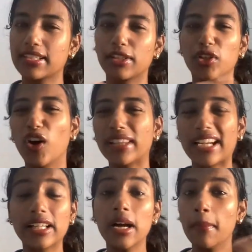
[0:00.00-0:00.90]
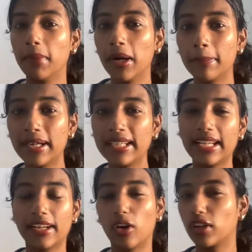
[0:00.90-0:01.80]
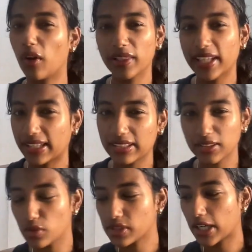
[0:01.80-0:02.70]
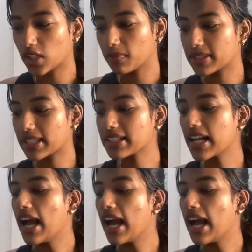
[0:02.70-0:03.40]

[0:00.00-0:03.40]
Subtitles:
and all that bourbon and all the other those kind of biscuits,